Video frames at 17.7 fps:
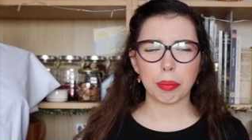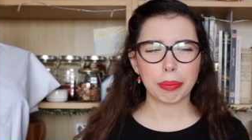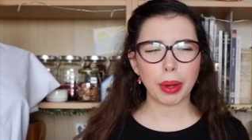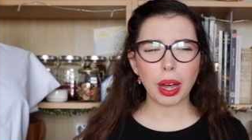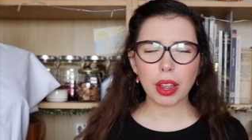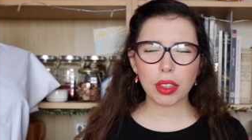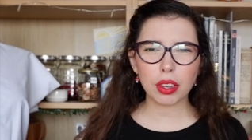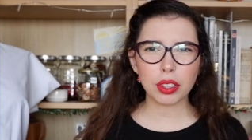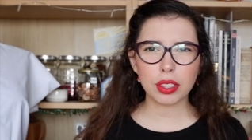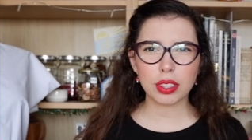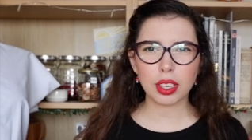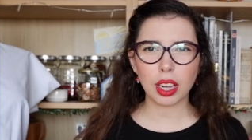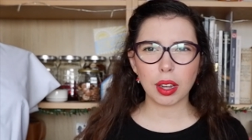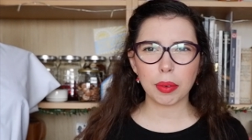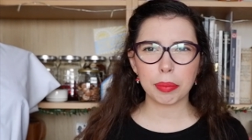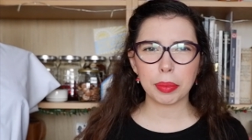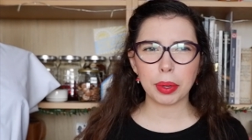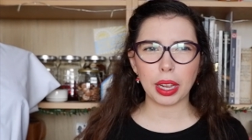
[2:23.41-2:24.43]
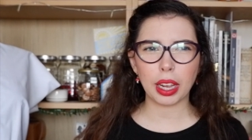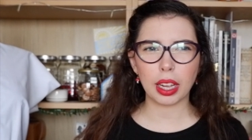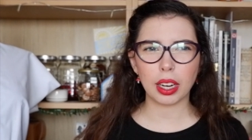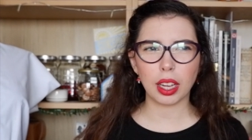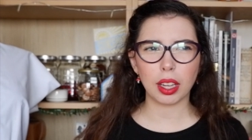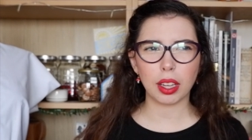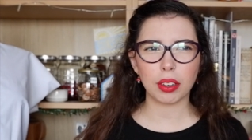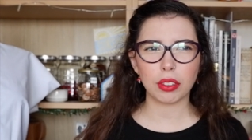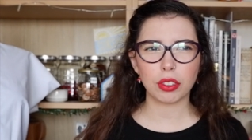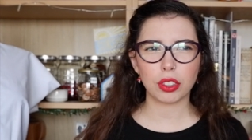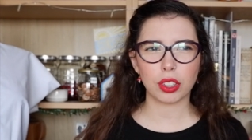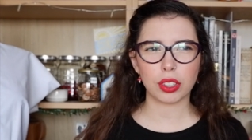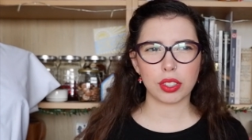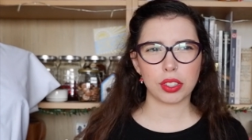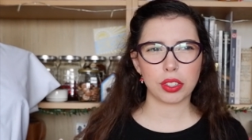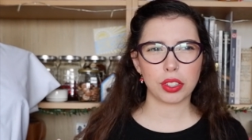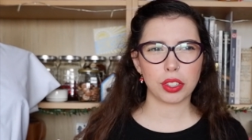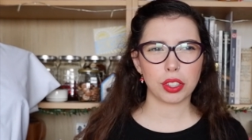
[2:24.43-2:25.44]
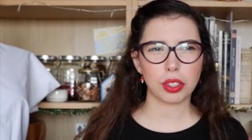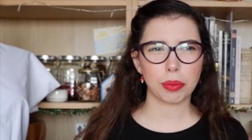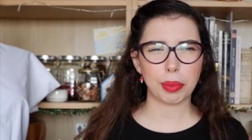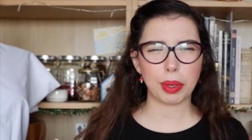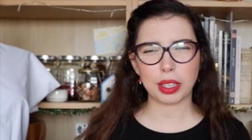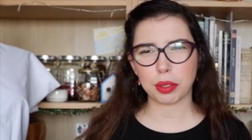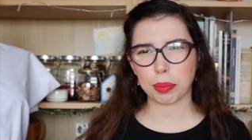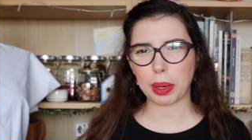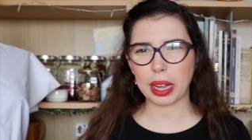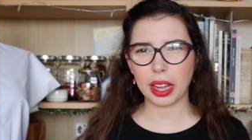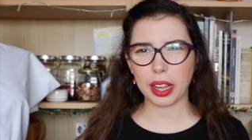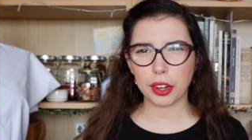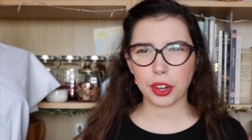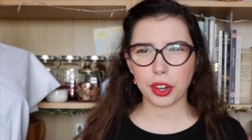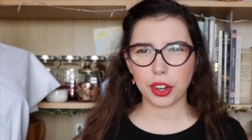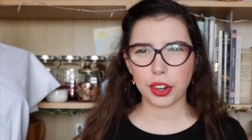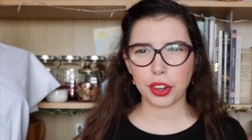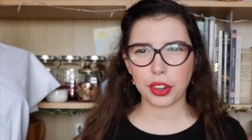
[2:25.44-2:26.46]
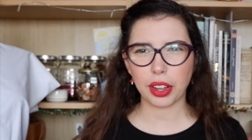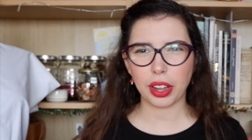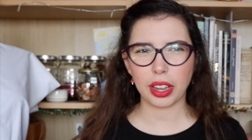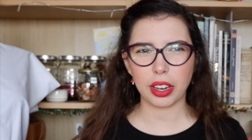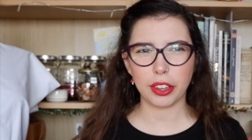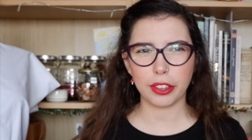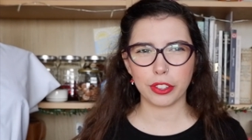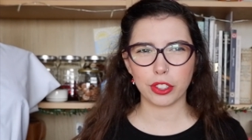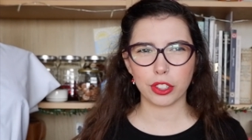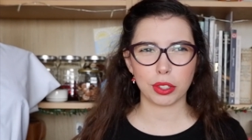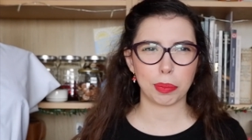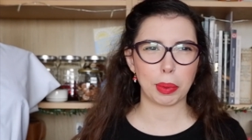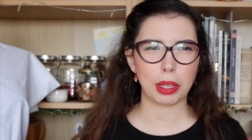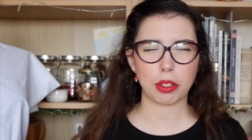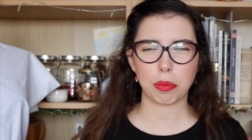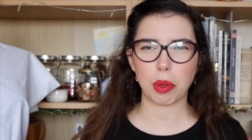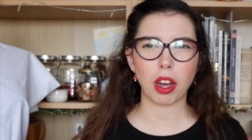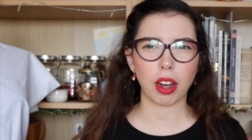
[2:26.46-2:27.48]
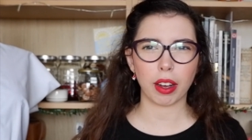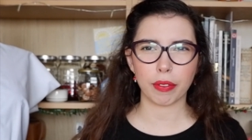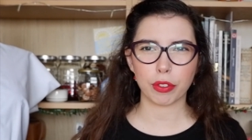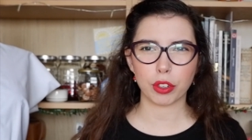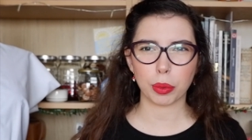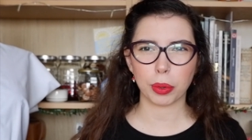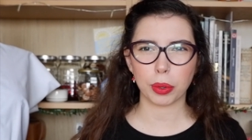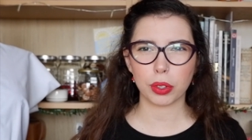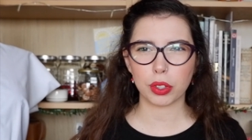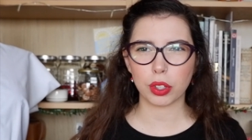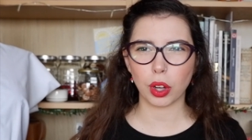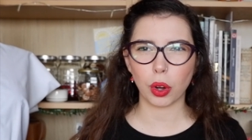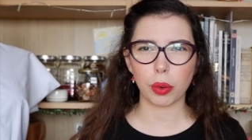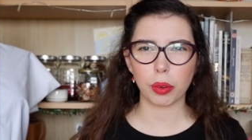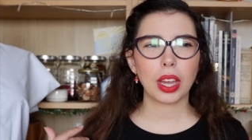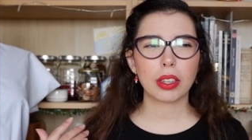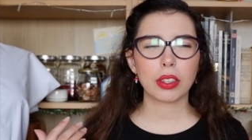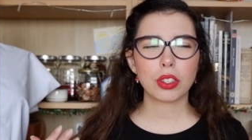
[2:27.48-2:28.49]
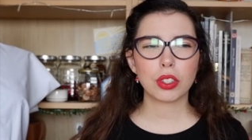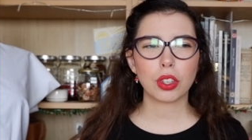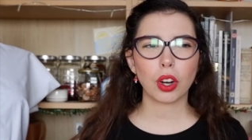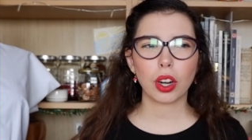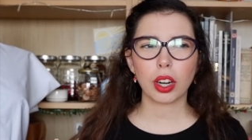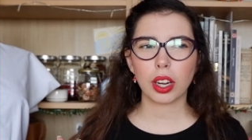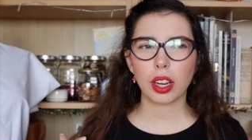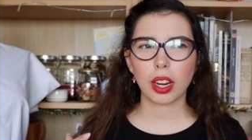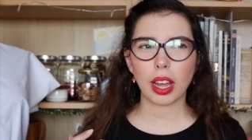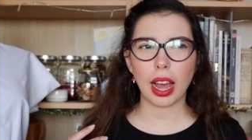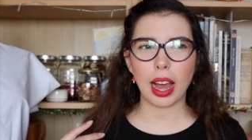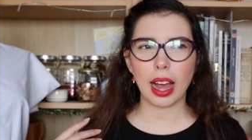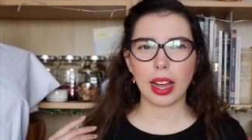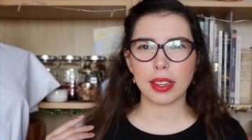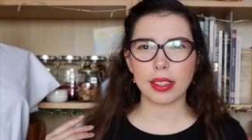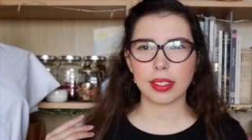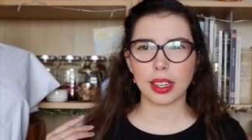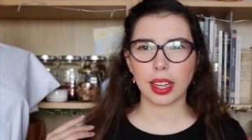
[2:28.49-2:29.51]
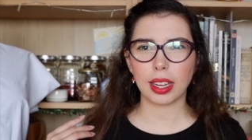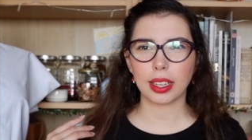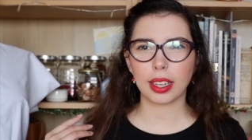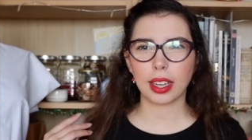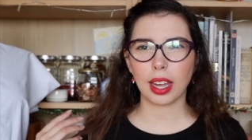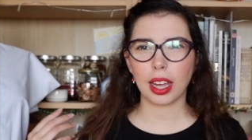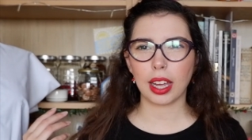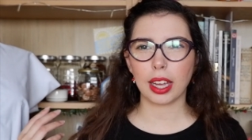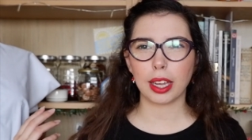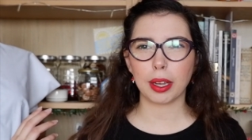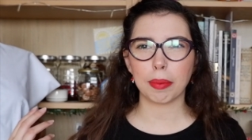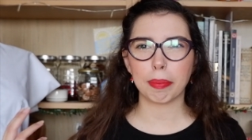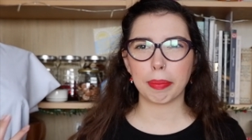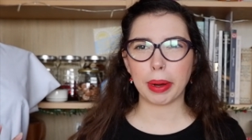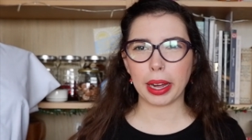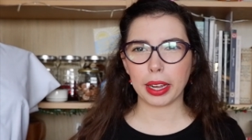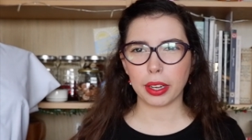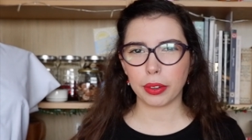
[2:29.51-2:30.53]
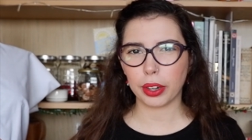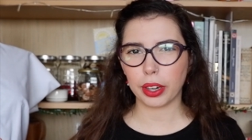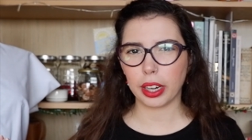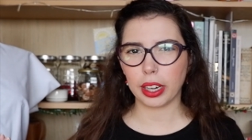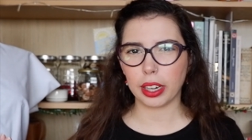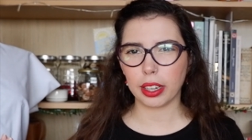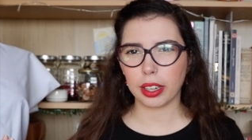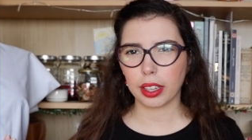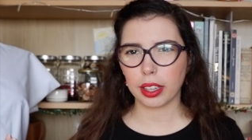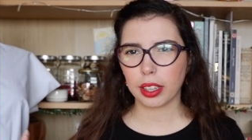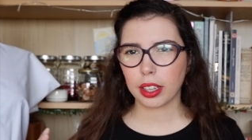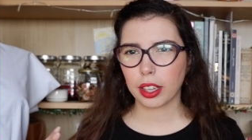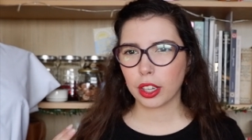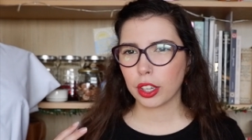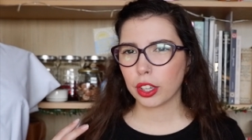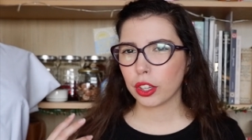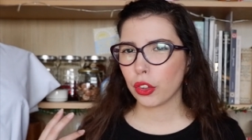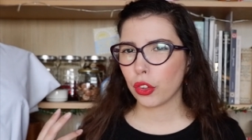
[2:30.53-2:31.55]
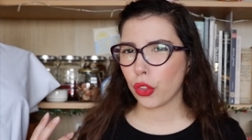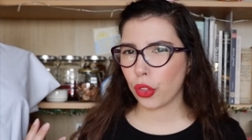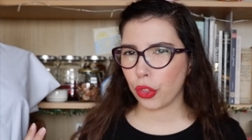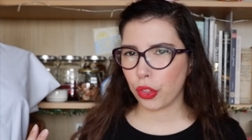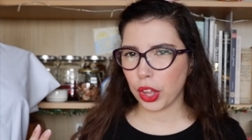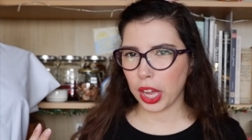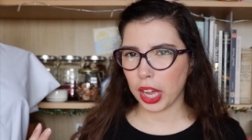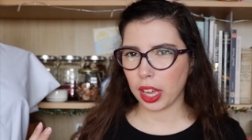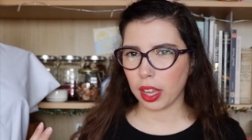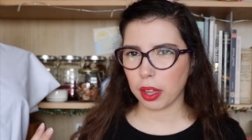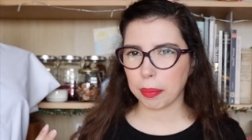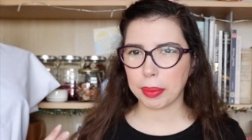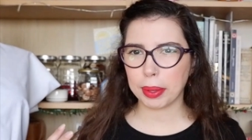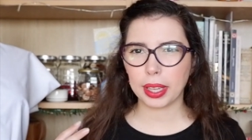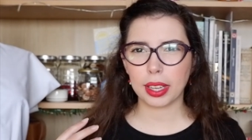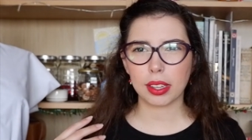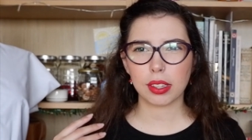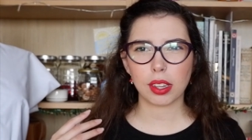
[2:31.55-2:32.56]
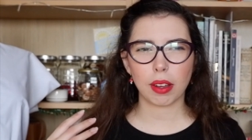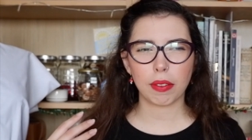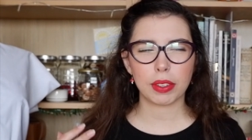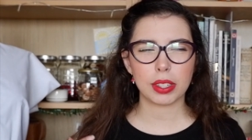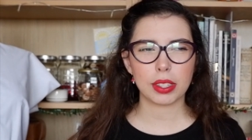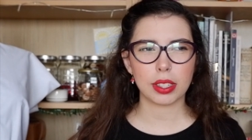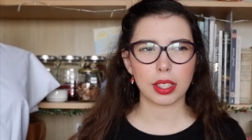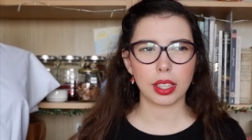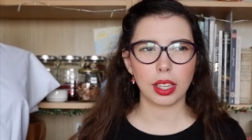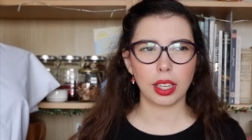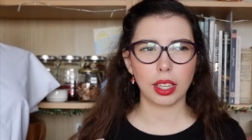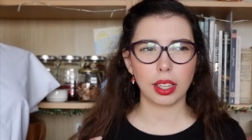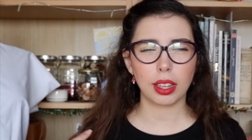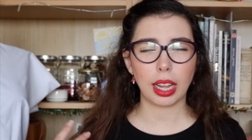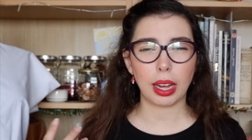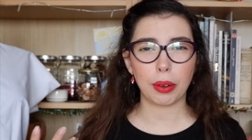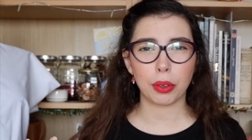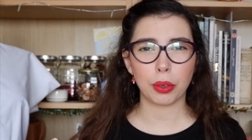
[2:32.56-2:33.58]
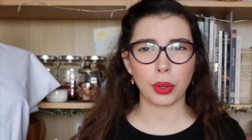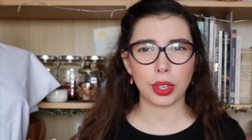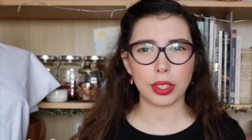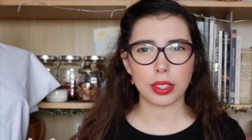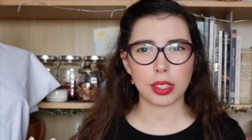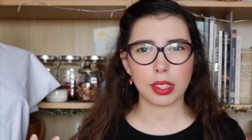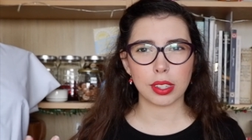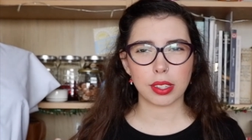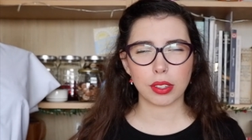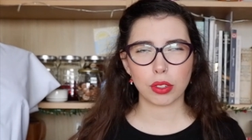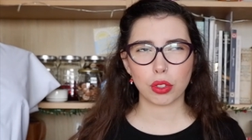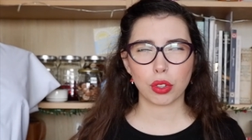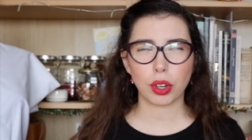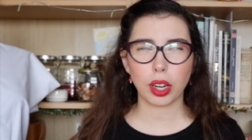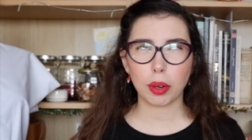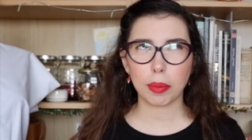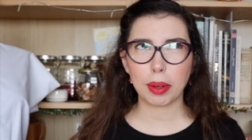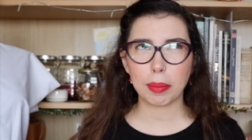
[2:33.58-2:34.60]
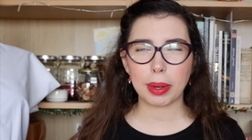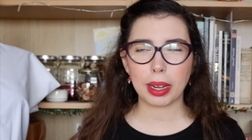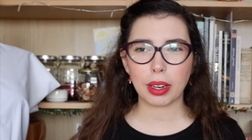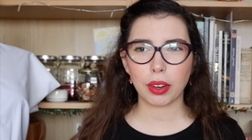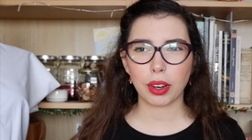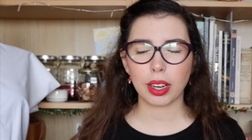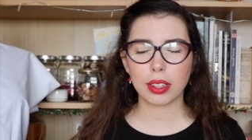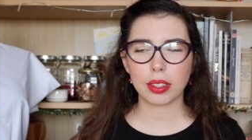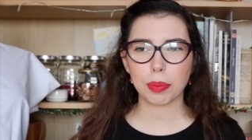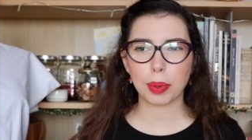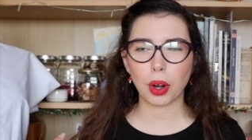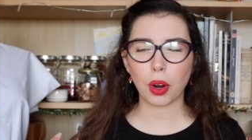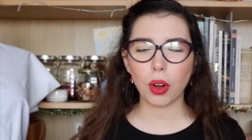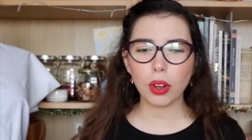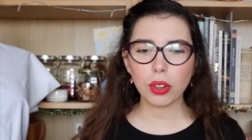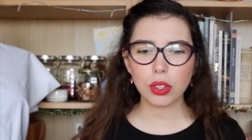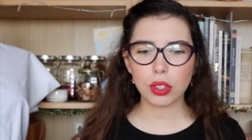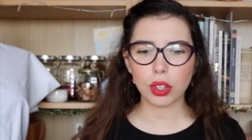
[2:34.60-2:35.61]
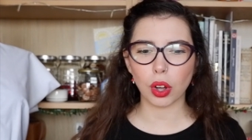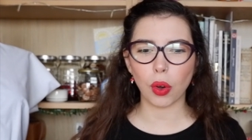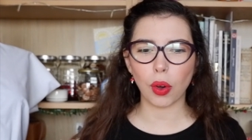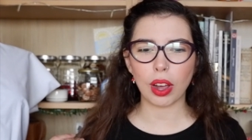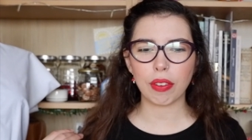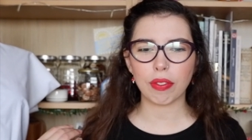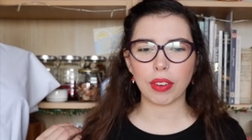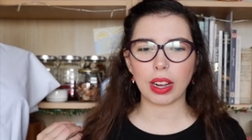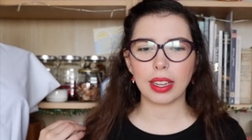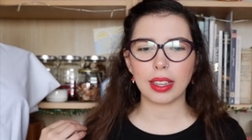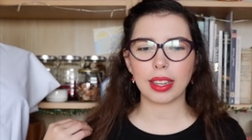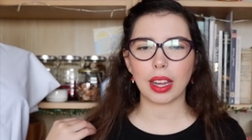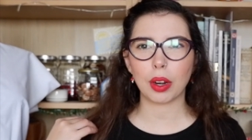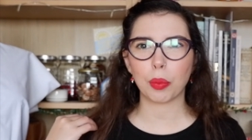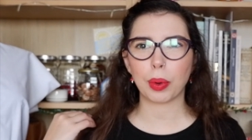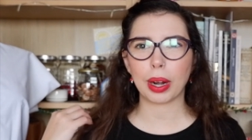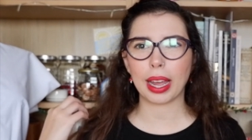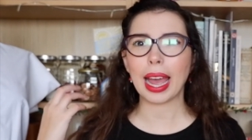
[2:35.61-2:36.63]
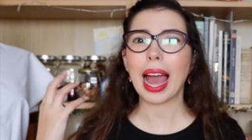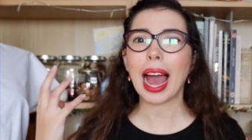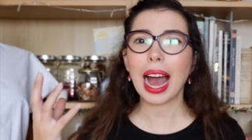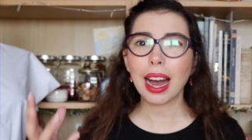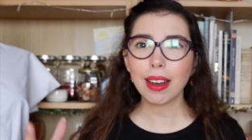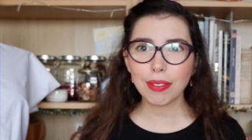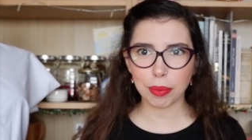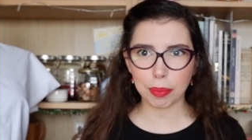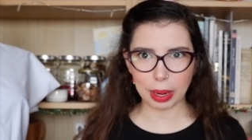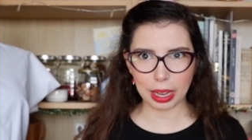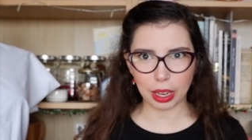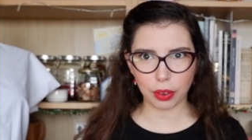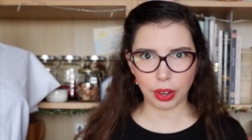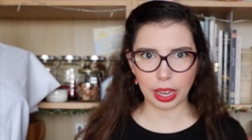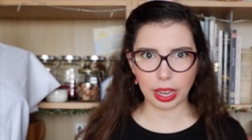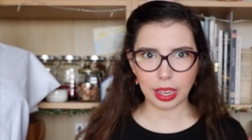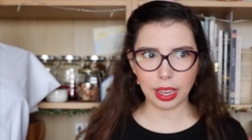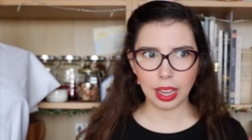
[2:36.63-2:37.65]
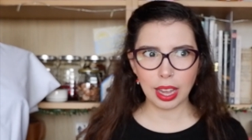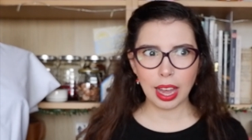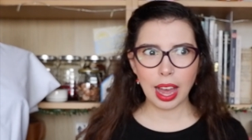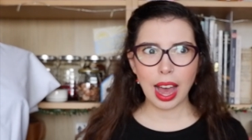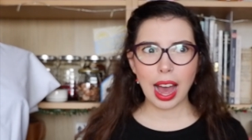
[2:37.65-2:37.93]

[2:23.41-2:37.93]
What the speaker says: bothersome, and it just makes my head hurt and it just makes me uncomfortable. So it started as a migraine thing, because obviously loud noises trigger my migraines, but also I find that when I have a migraine,